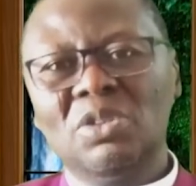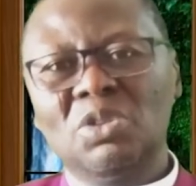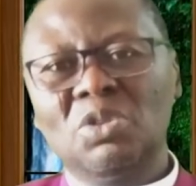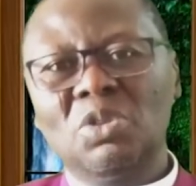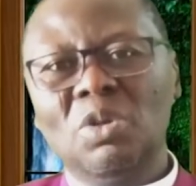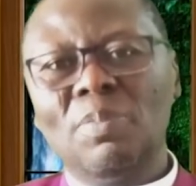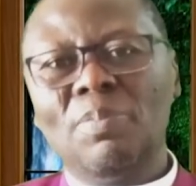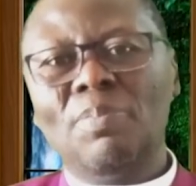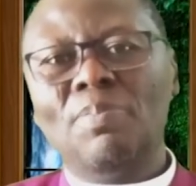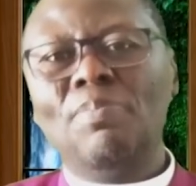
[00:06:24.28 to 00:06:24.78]

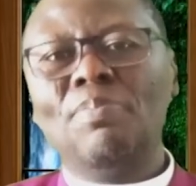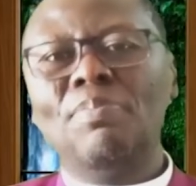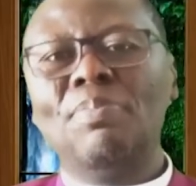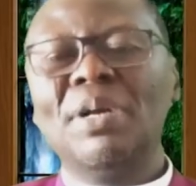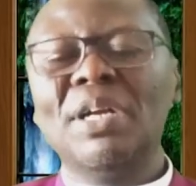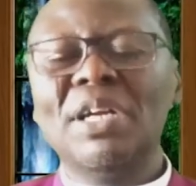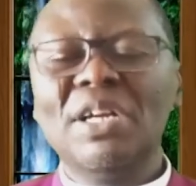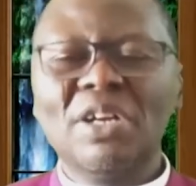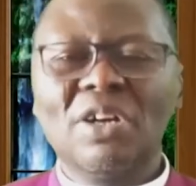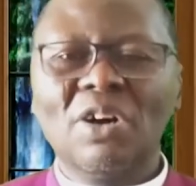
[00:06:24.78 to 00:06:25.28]
to
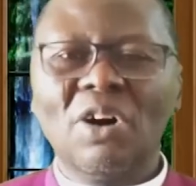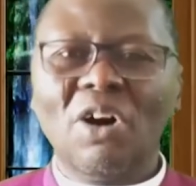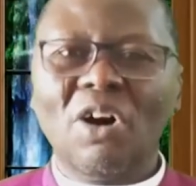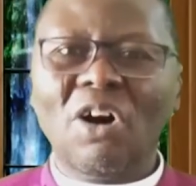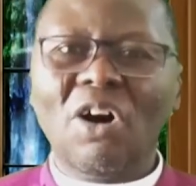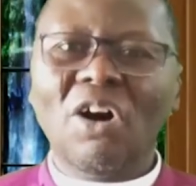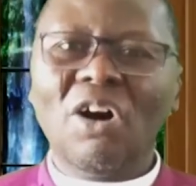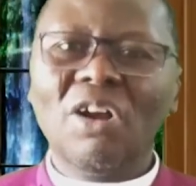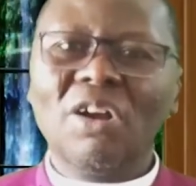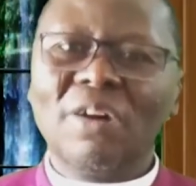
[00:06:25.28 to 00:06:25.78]
bring
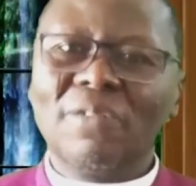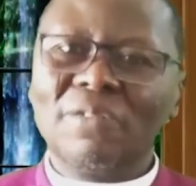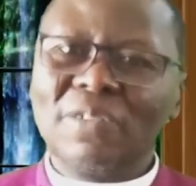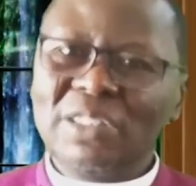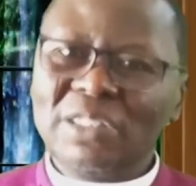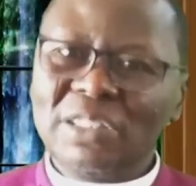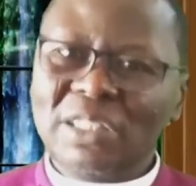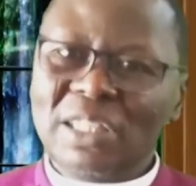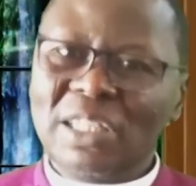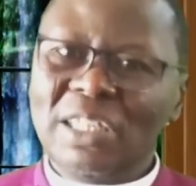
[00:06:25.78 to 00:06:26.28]
all of
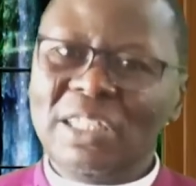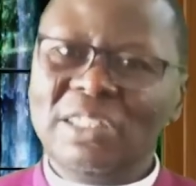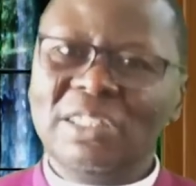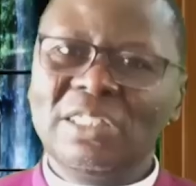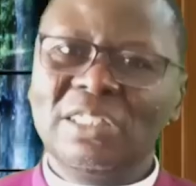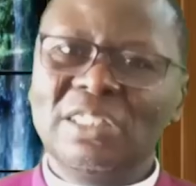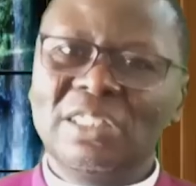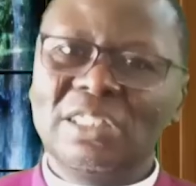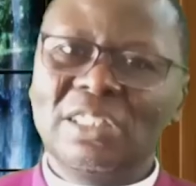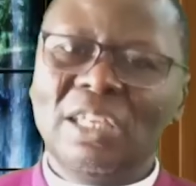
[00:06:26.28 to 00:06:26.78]
these
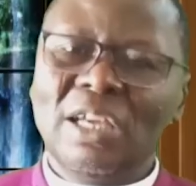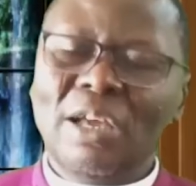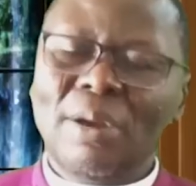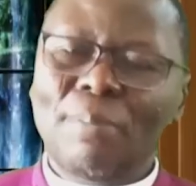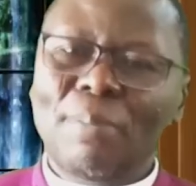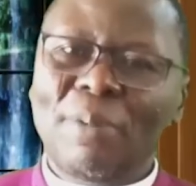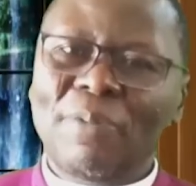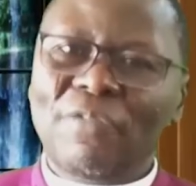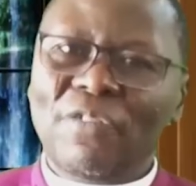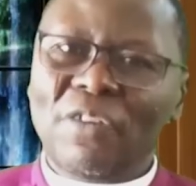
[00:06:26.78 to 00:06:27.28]
things
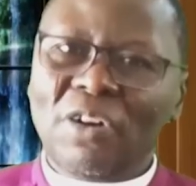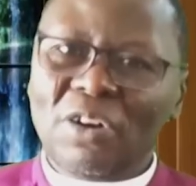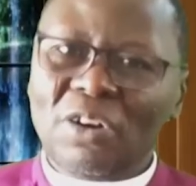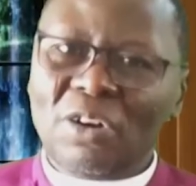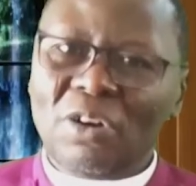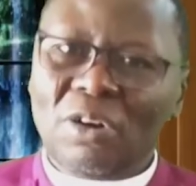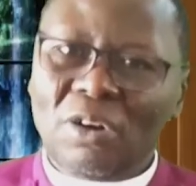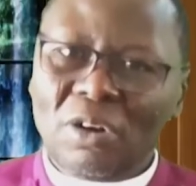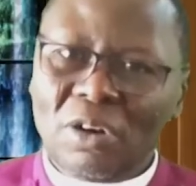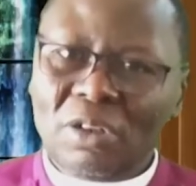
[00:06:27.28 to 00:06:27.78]
before
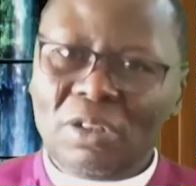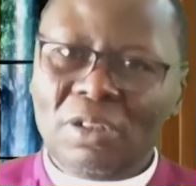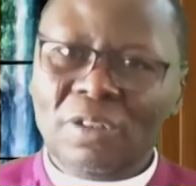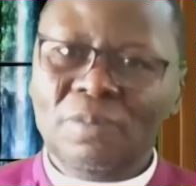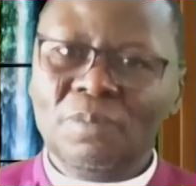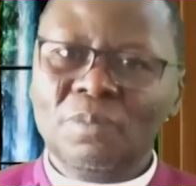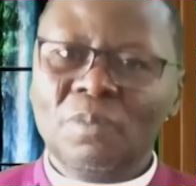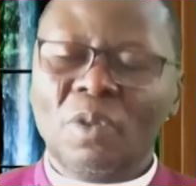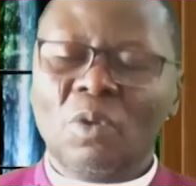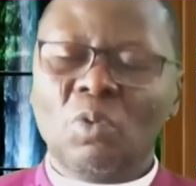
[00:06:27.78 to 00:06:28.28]
God.
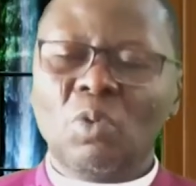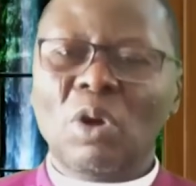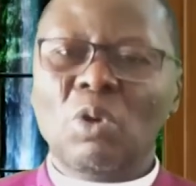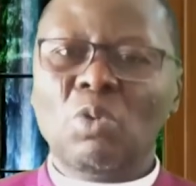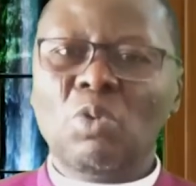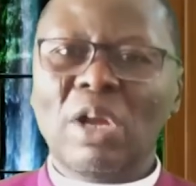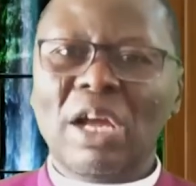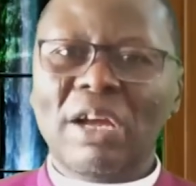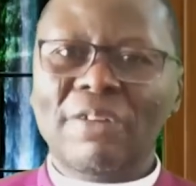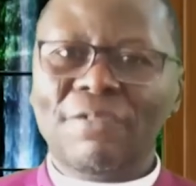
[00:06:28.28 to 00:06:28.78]

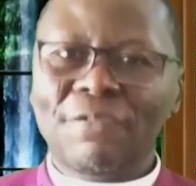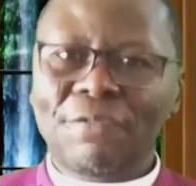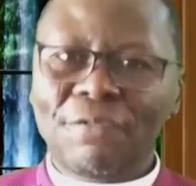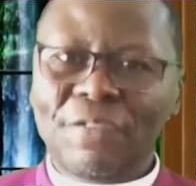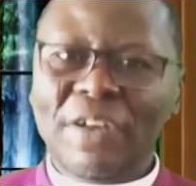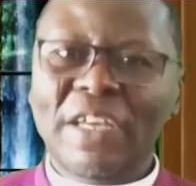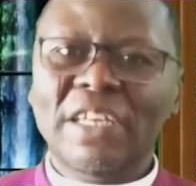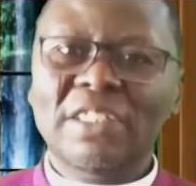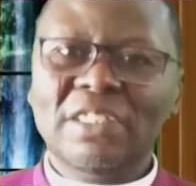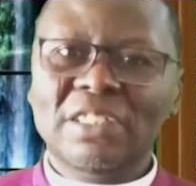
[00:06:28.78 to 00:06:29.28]
When we are
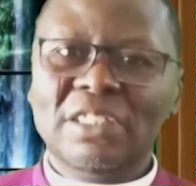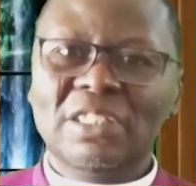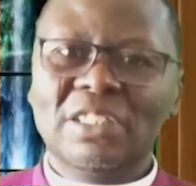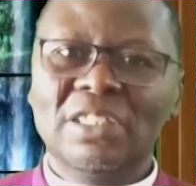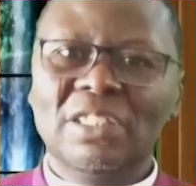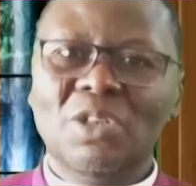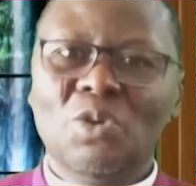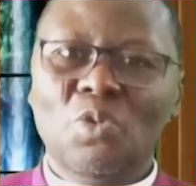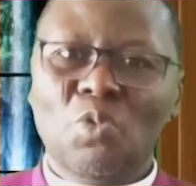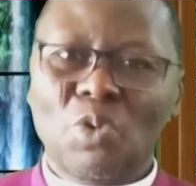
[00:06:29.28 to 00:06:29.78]
faint,
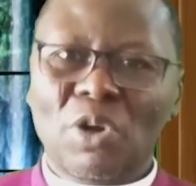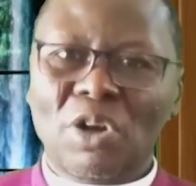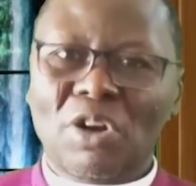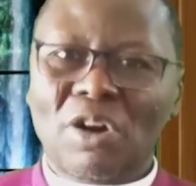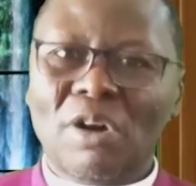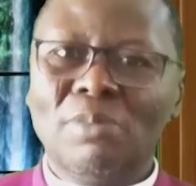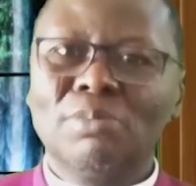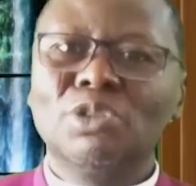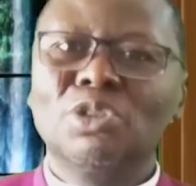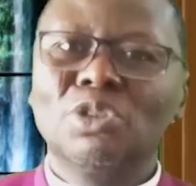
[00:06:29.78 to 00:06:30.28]
we
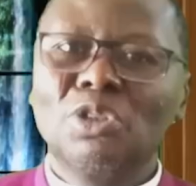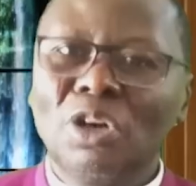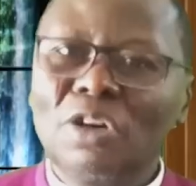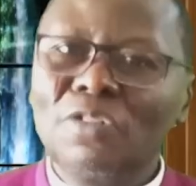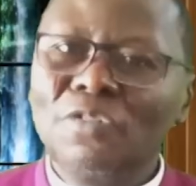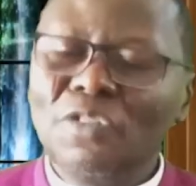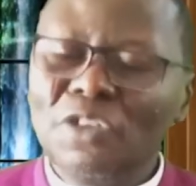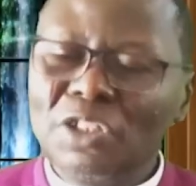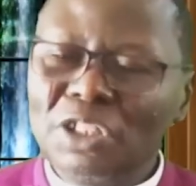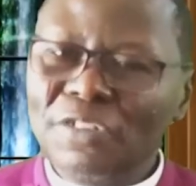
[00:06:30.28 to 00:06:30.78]
come to
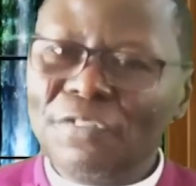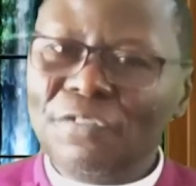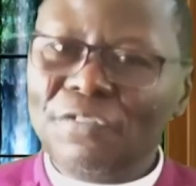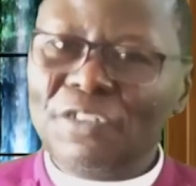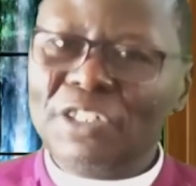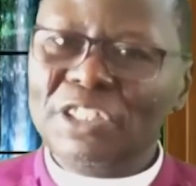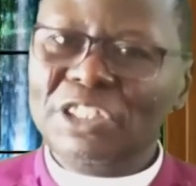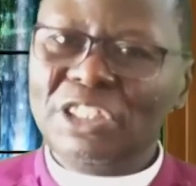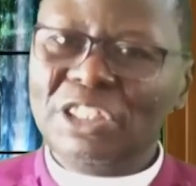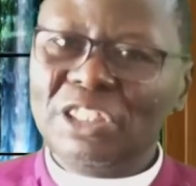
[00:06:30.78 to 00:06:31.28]
God for
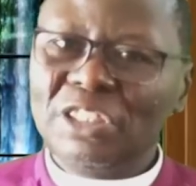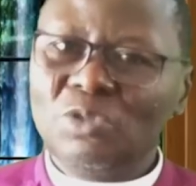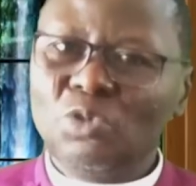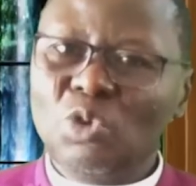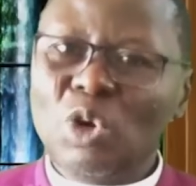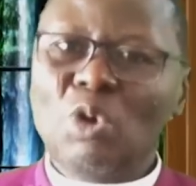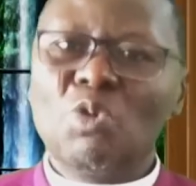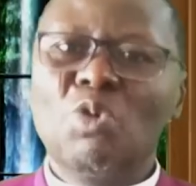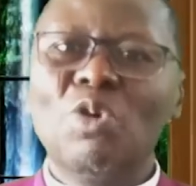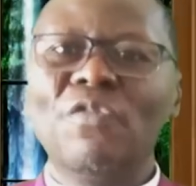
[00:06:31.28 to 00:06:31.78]
refreshing.
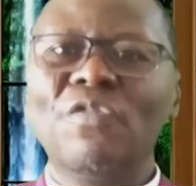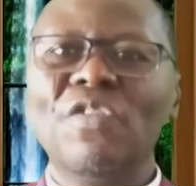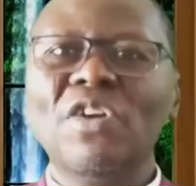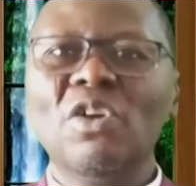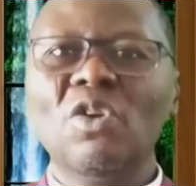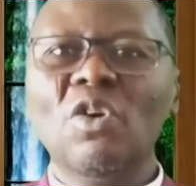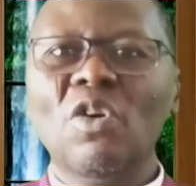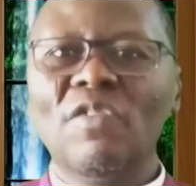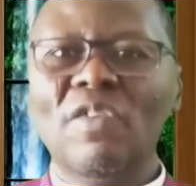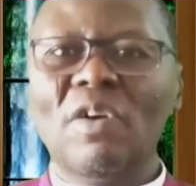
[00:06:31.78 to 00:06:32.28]
When we
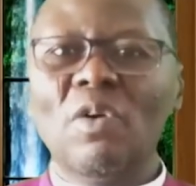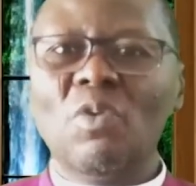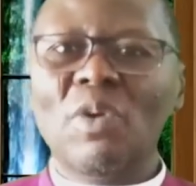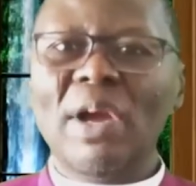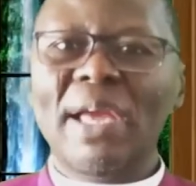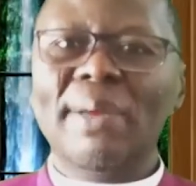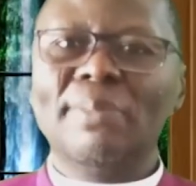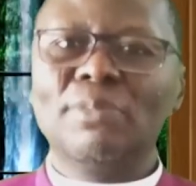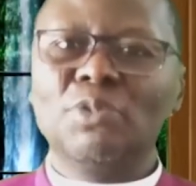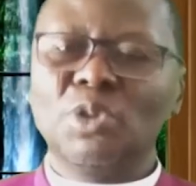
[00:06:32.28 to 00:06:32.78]
feel
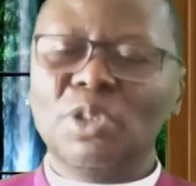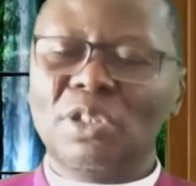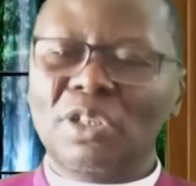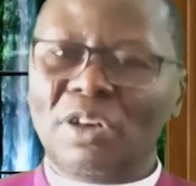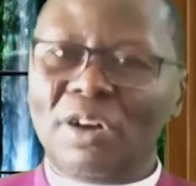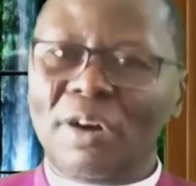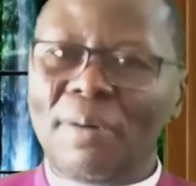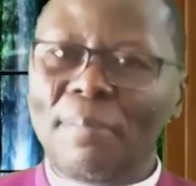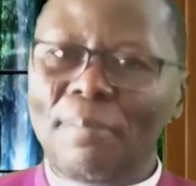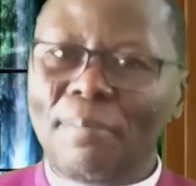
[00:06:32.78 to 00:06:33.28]
overwhelmed, we
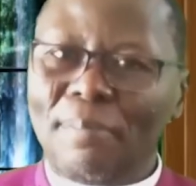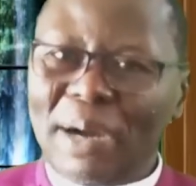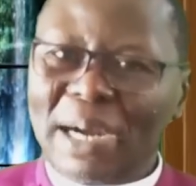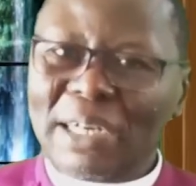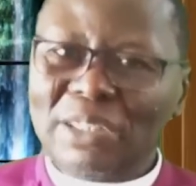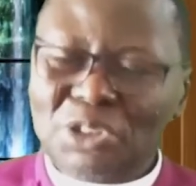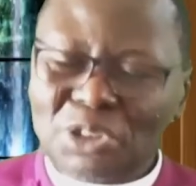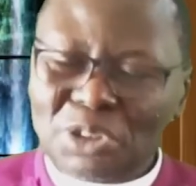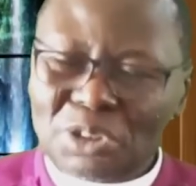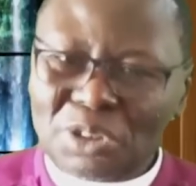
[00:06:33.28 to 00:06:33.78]
come
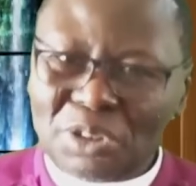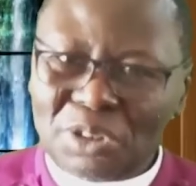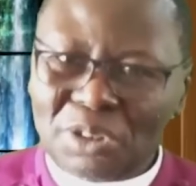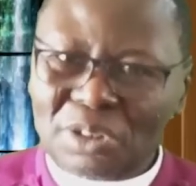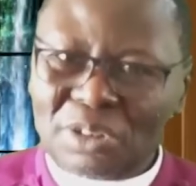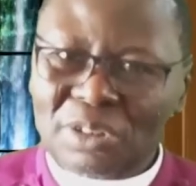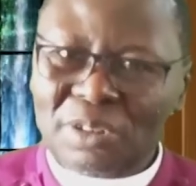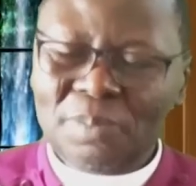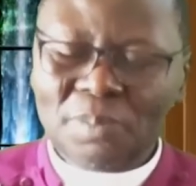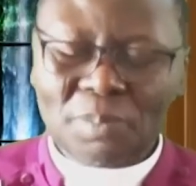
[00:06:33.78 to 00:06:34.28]
back to
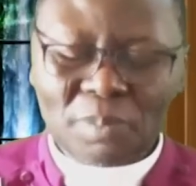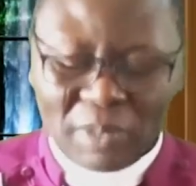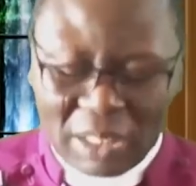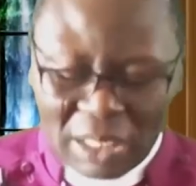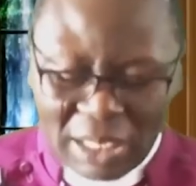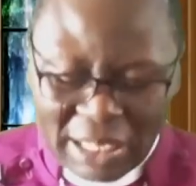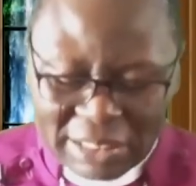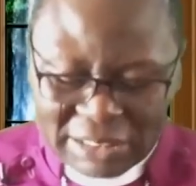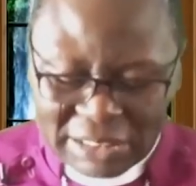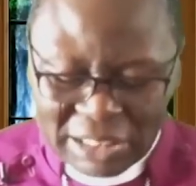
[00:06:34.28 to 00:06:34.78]
God.
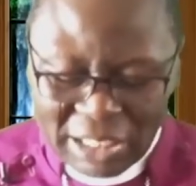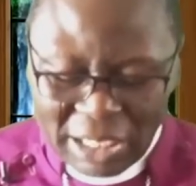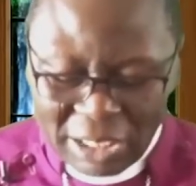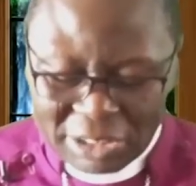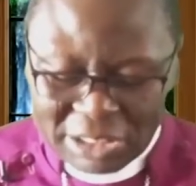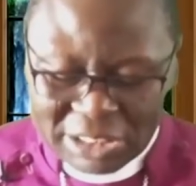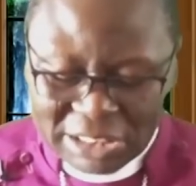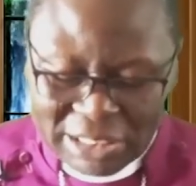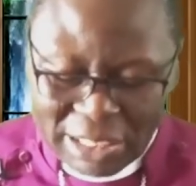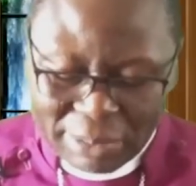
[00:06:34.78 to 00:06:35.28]
Let's see
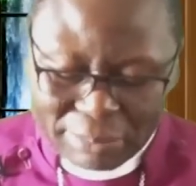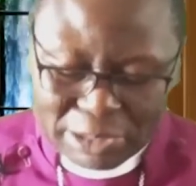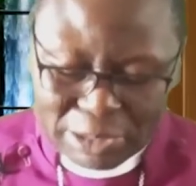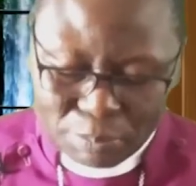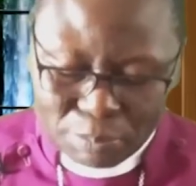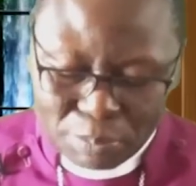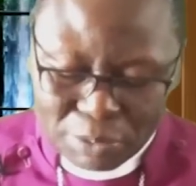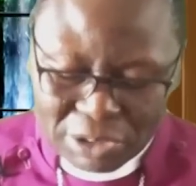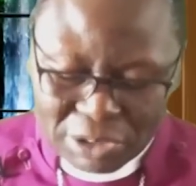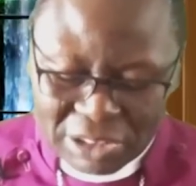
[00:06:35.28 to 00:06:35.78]
how the
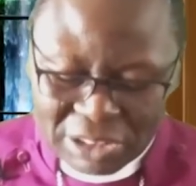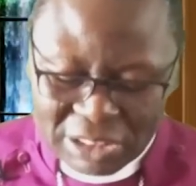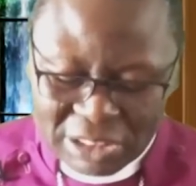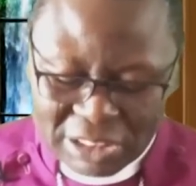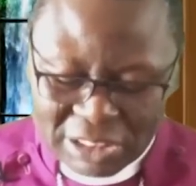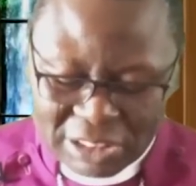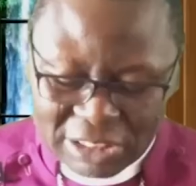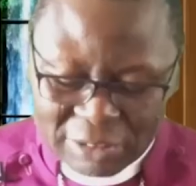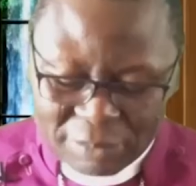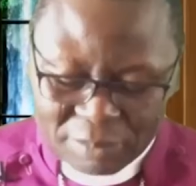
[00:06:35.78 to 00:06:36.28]
psalmist puts
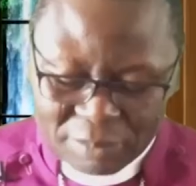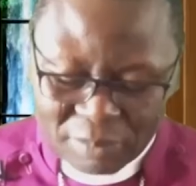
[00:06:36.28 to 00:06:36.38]
it.